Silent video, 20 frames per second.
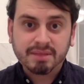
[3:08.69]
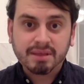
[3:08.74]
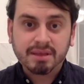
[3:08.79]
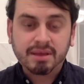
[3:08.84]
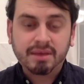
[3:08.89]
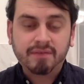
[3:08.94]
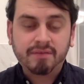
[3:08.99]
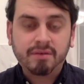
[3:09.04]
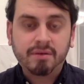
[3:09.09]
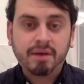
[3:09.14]

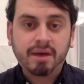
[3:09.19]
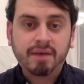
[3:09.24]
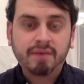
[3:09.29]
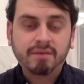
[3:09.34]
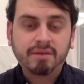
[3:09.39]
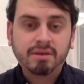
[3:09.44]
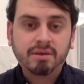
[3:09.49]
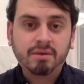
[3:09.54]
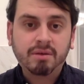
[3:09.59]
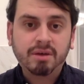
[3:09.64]
If you have
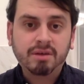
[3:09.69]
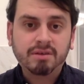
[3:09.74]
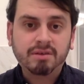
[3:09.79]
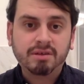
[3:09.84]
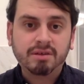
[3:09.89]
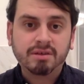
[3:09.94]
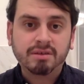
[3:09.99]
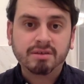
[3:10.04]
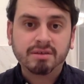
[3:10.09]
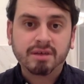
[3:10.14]
any
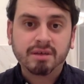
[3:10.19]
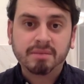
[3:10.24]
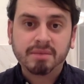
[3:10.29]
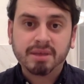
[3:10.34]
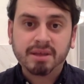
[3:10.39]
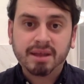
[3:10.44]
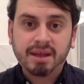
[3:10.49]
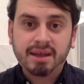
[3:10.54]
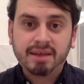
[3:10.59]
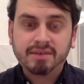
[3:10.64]
questions, I'd be
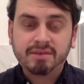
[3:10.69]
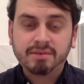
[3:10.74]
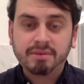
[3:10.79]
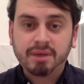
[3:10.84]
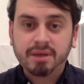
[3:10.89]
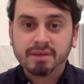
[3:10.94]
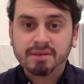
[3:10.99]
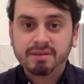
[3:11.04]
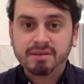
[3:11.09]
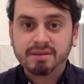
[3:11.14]
glad to
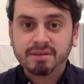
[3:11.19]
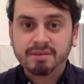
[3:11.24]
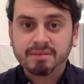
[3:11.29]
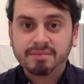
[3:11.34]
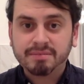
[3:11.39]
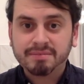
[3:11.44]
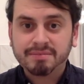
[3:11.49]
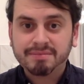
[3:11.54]
answer them.